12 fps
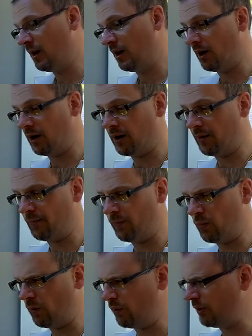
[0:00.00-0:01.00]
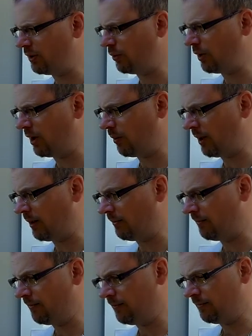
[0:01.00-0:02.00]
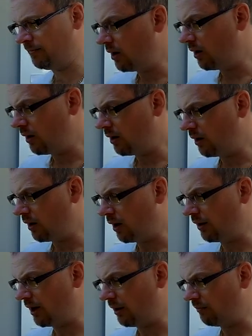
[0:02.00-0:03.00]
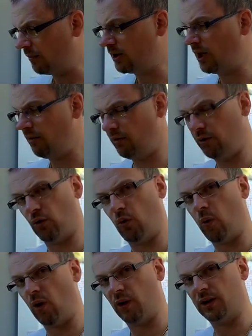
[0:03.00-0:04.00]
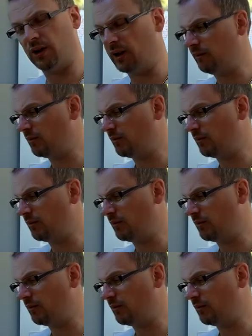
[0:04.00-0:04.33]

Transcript: What were we talking about? Oh yeah, material quality.